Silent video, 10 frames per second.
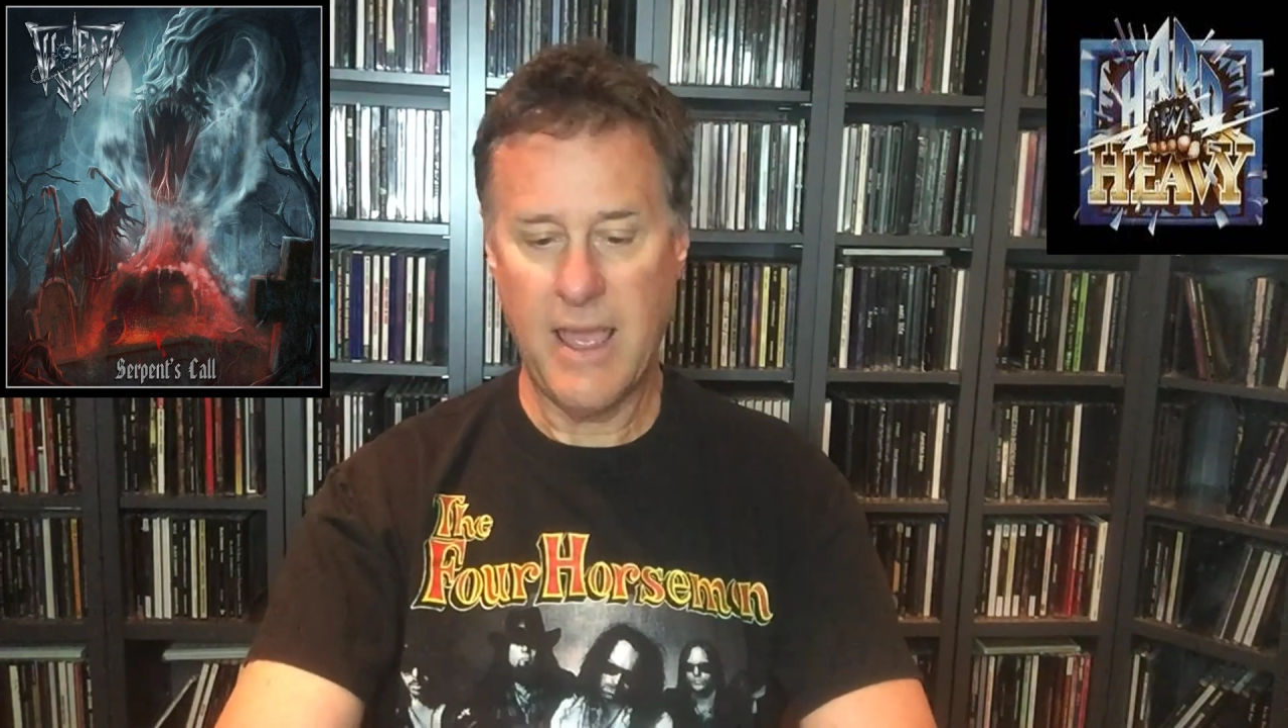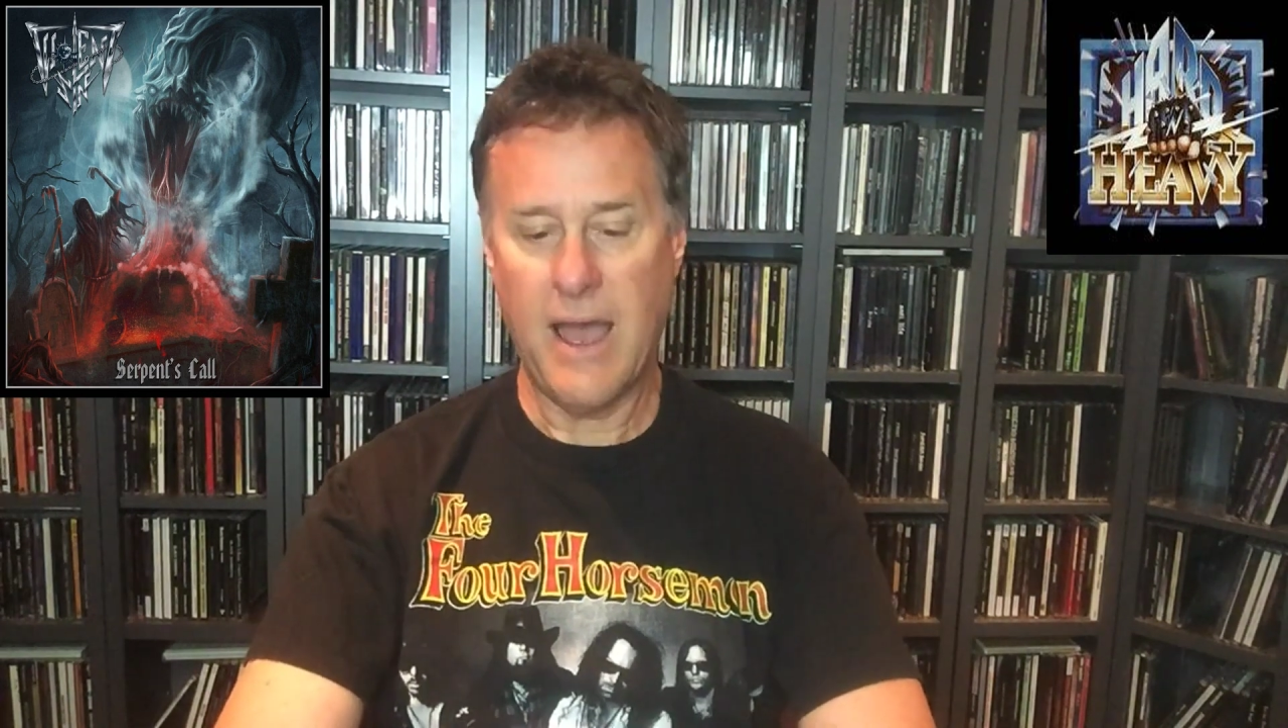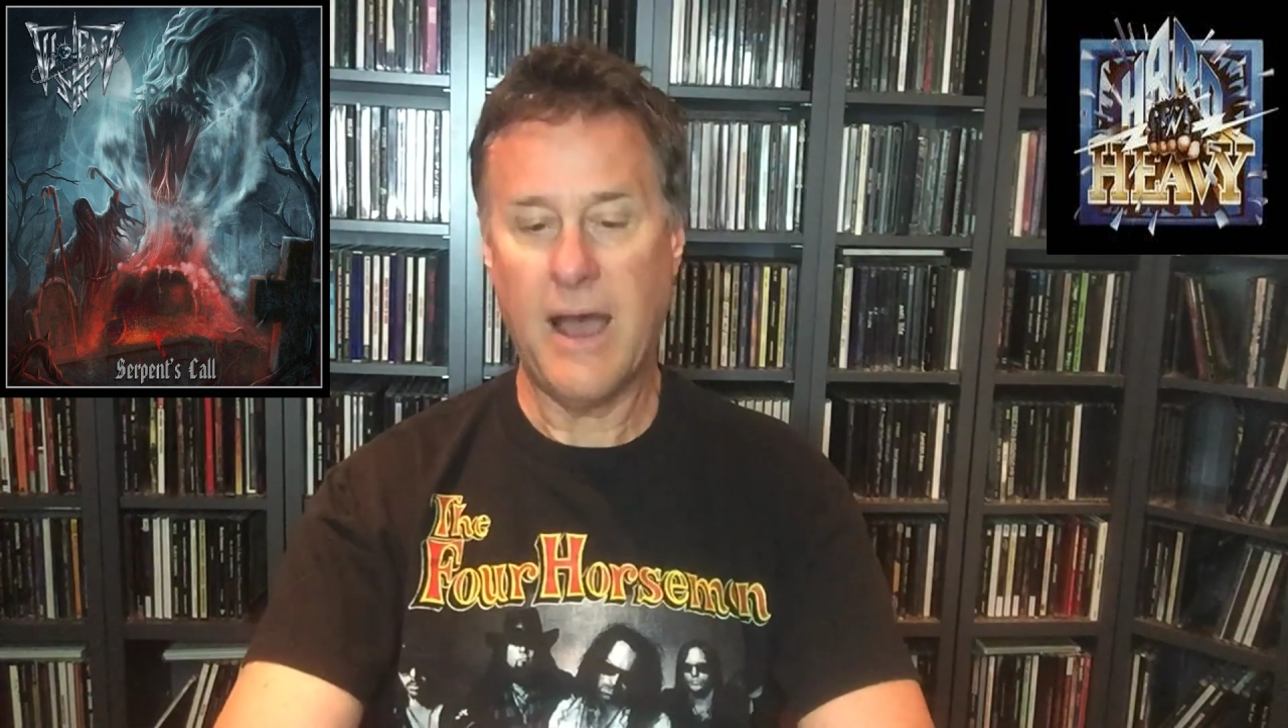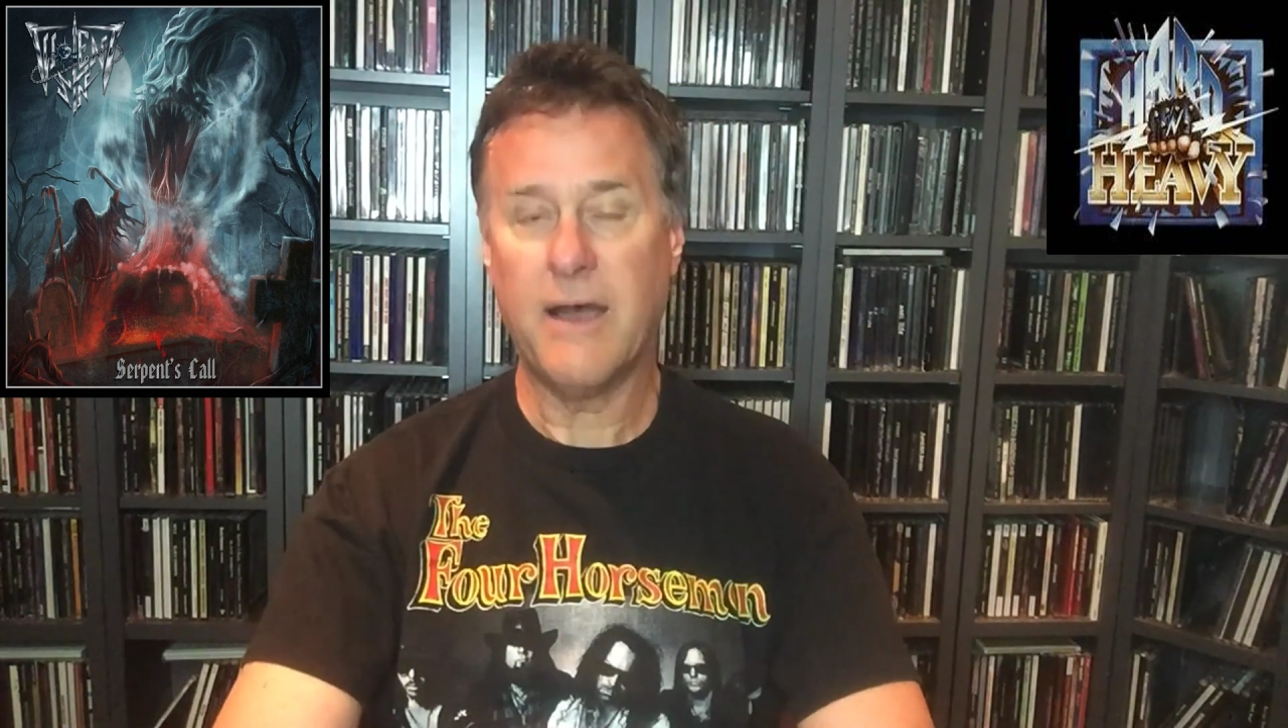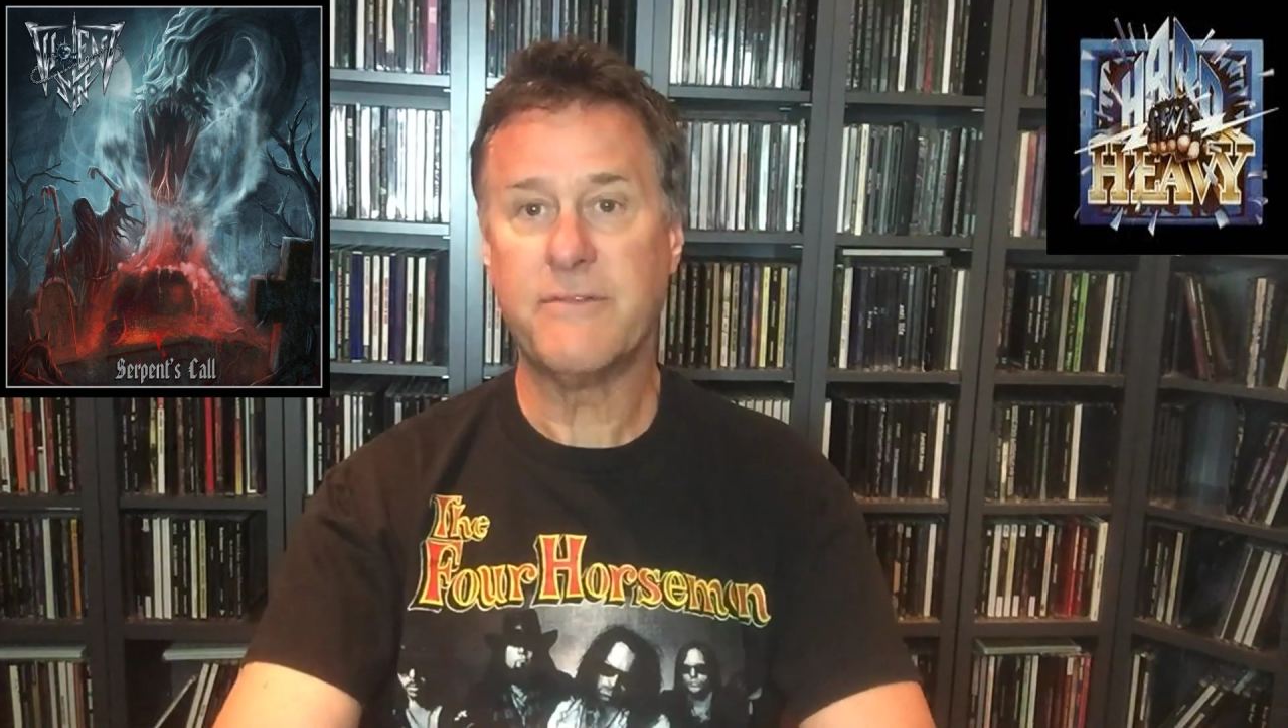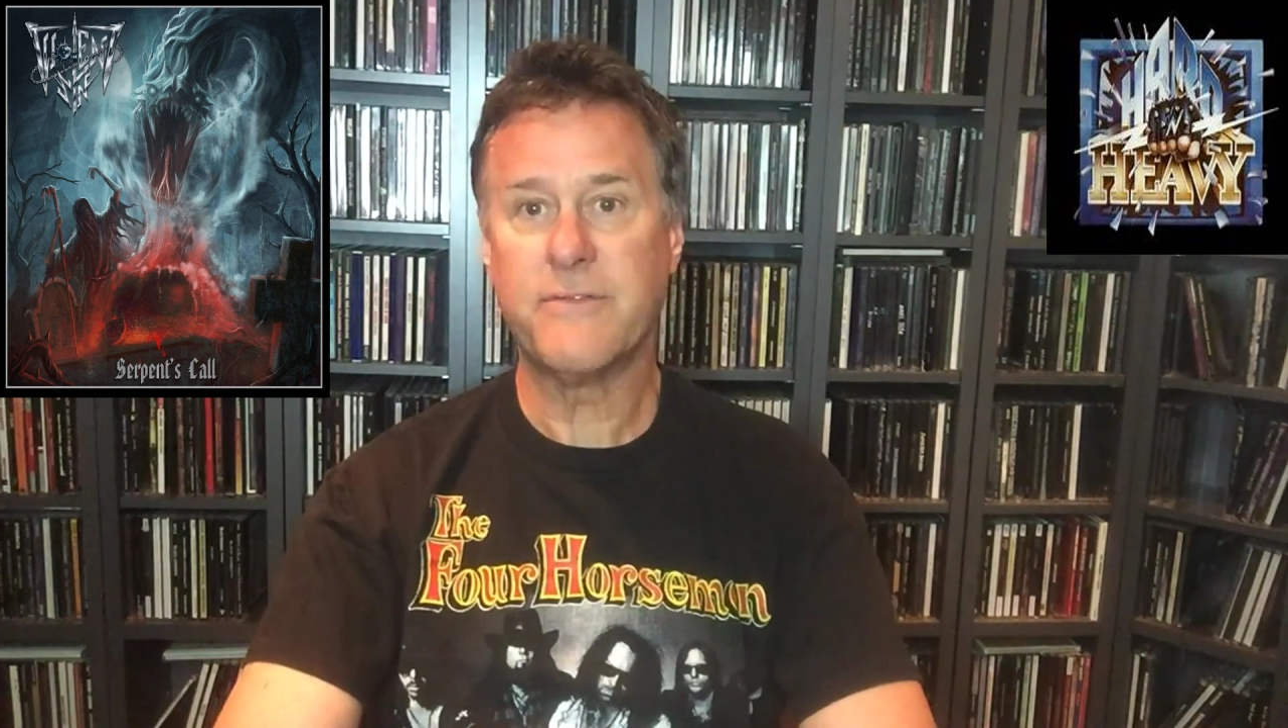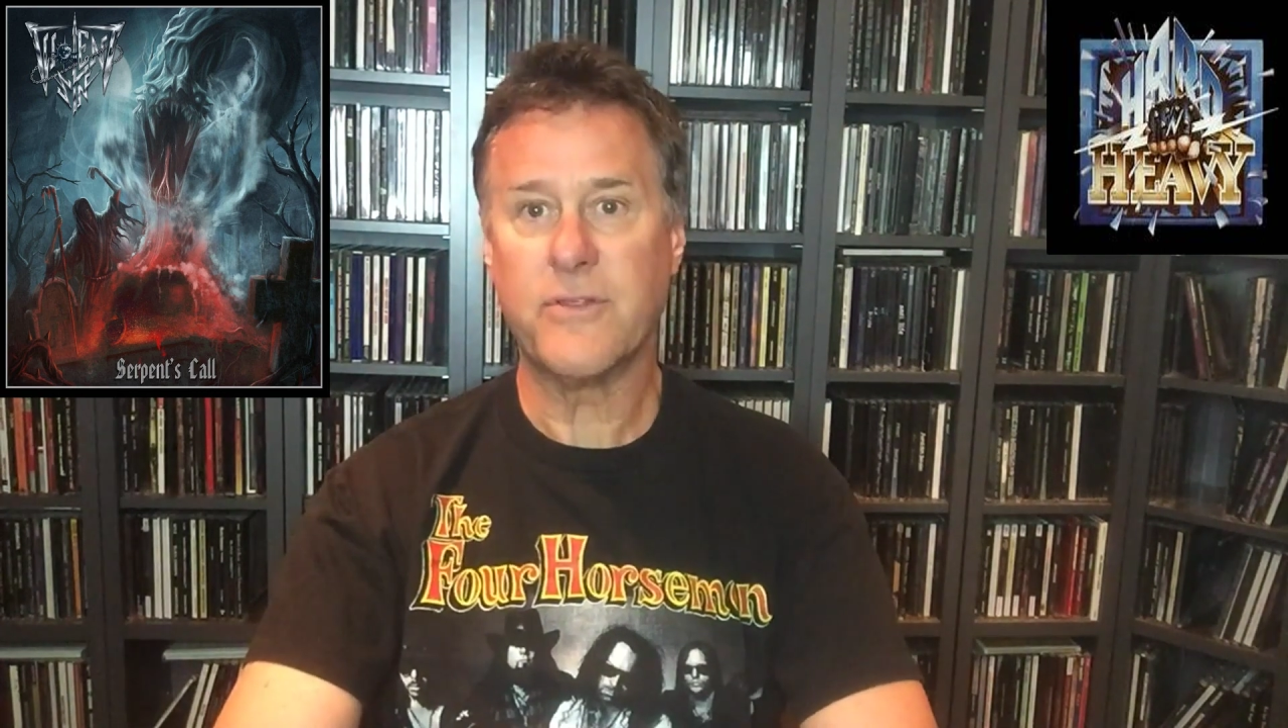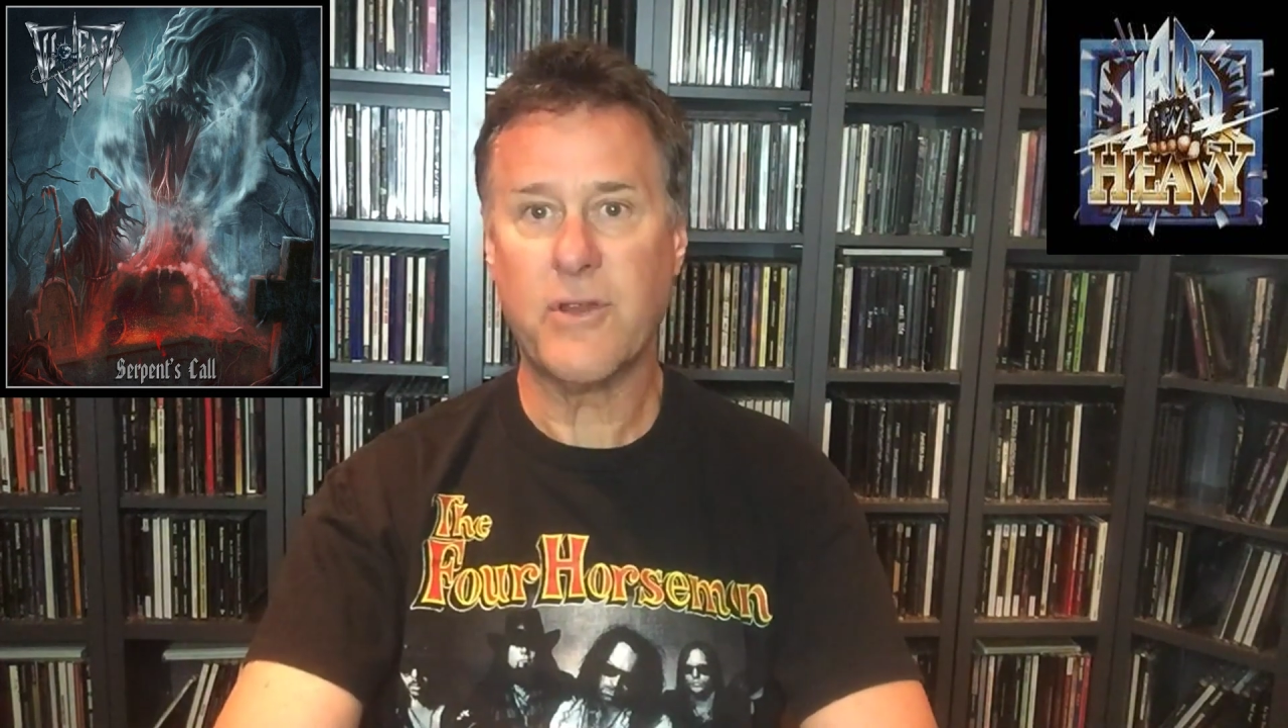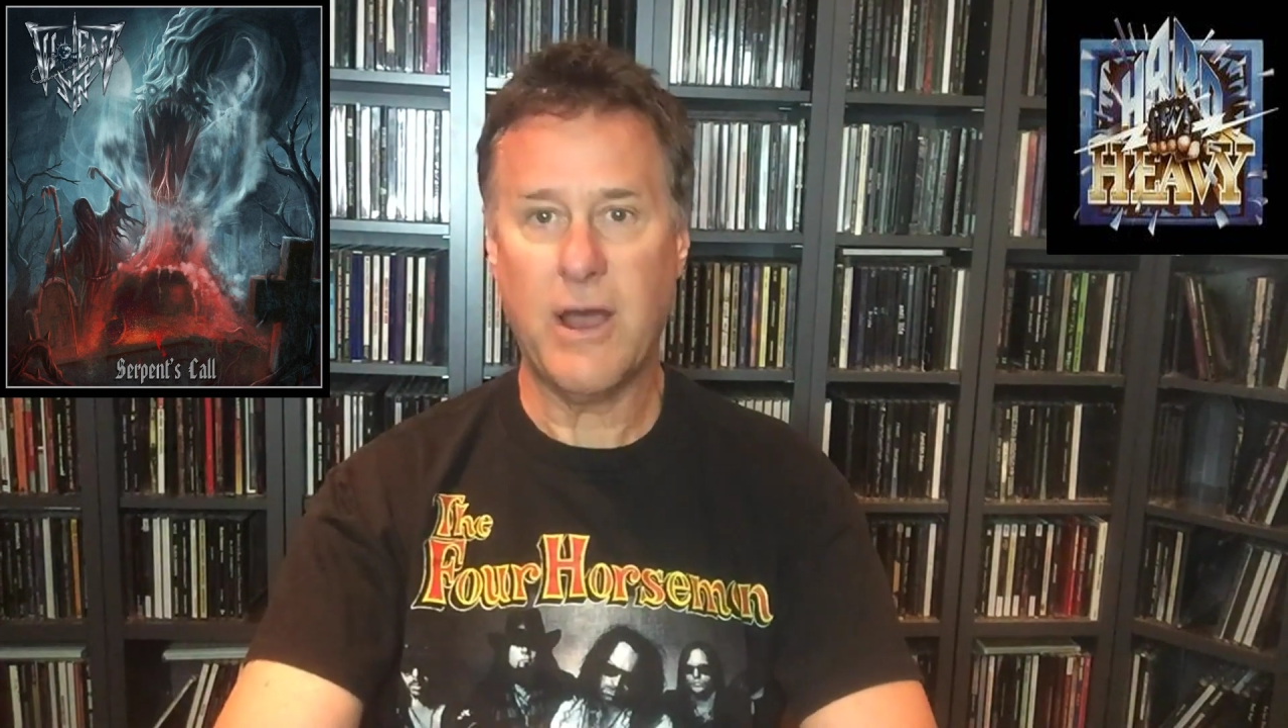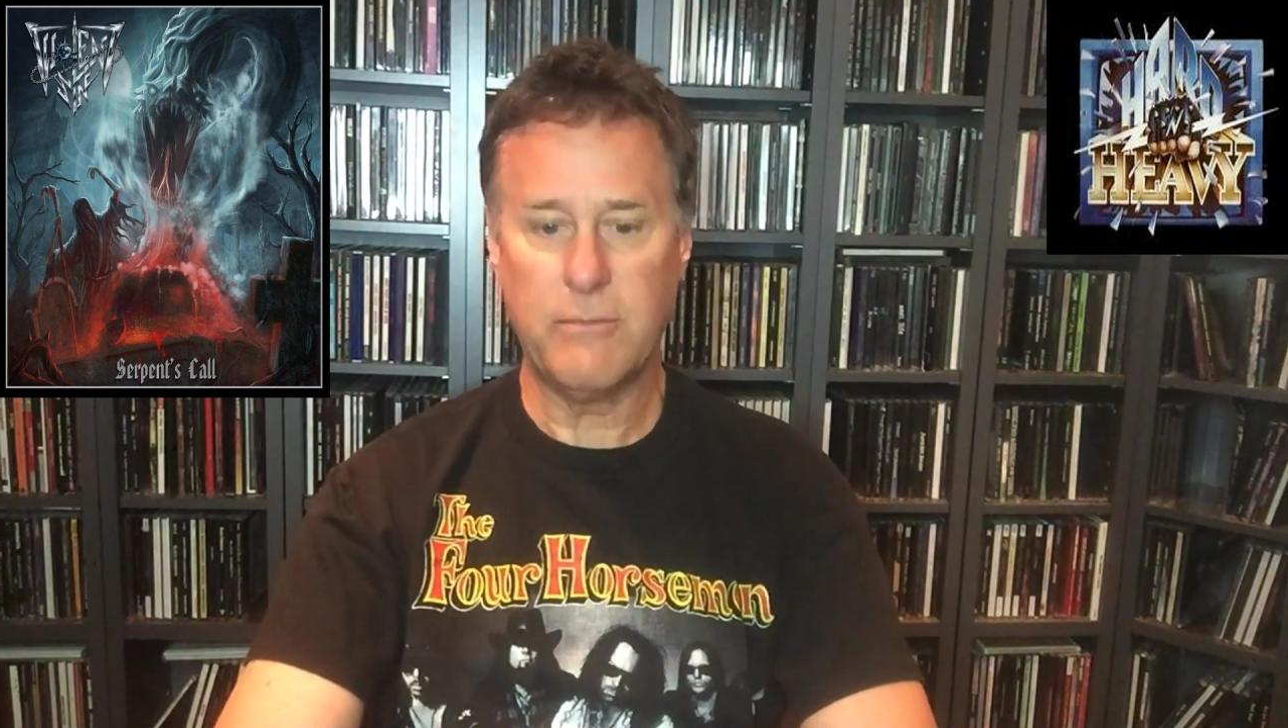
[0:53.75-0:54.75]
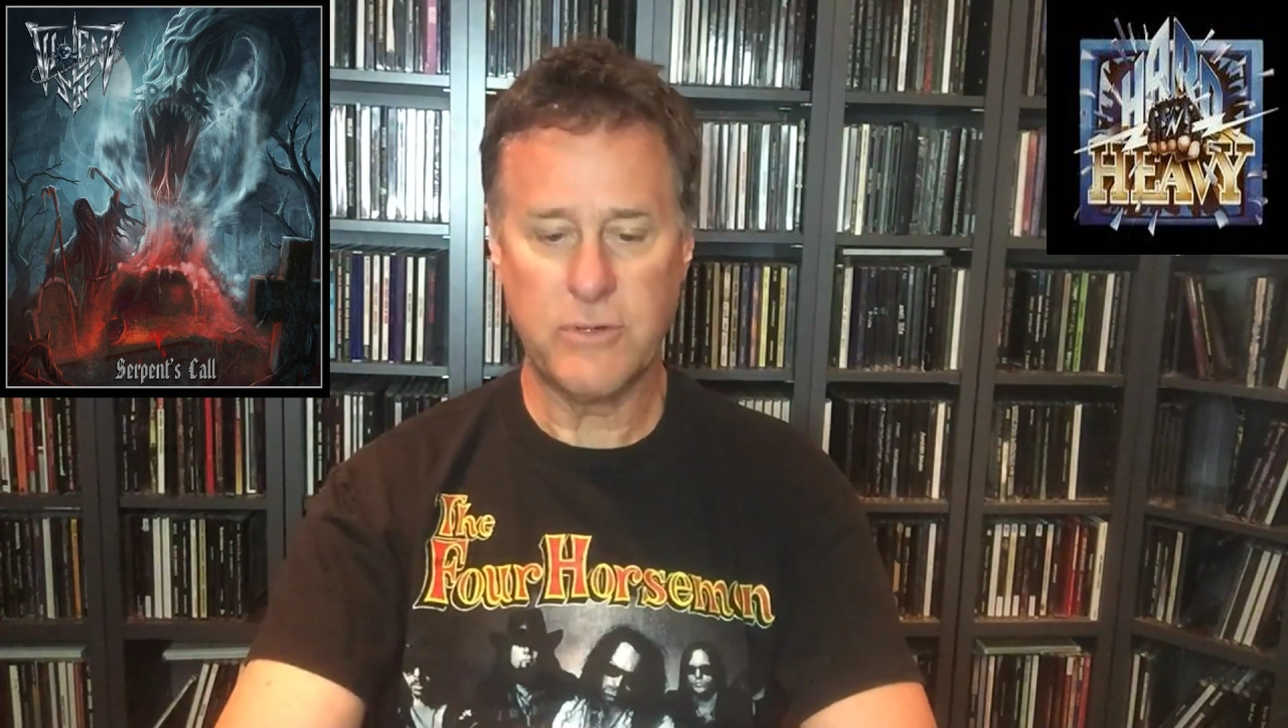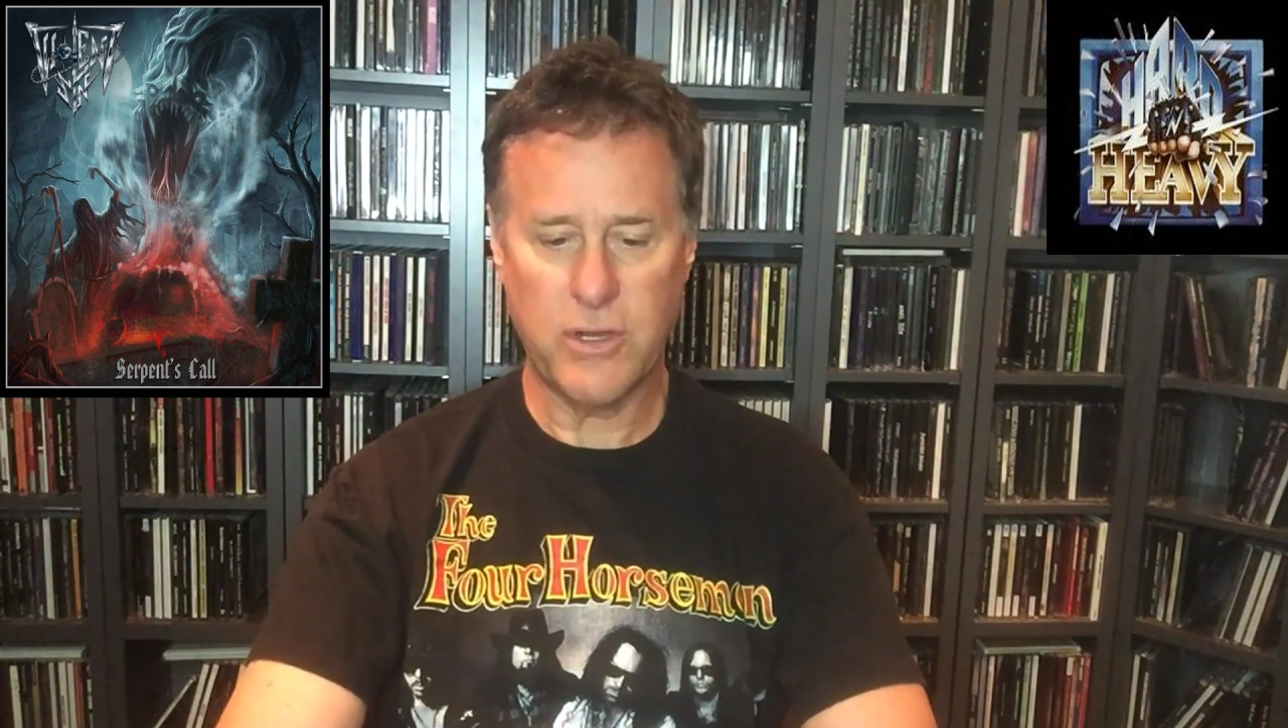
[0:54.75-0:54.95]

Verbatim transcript: uh, for their album